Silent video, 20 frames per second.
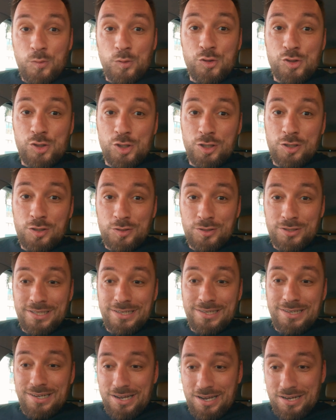we turn on the
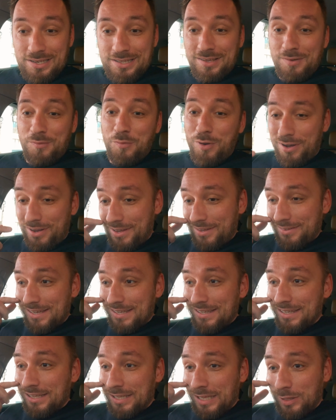car, as I
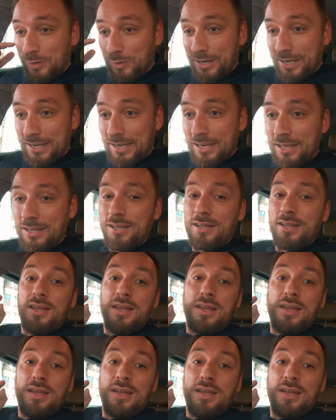did it already,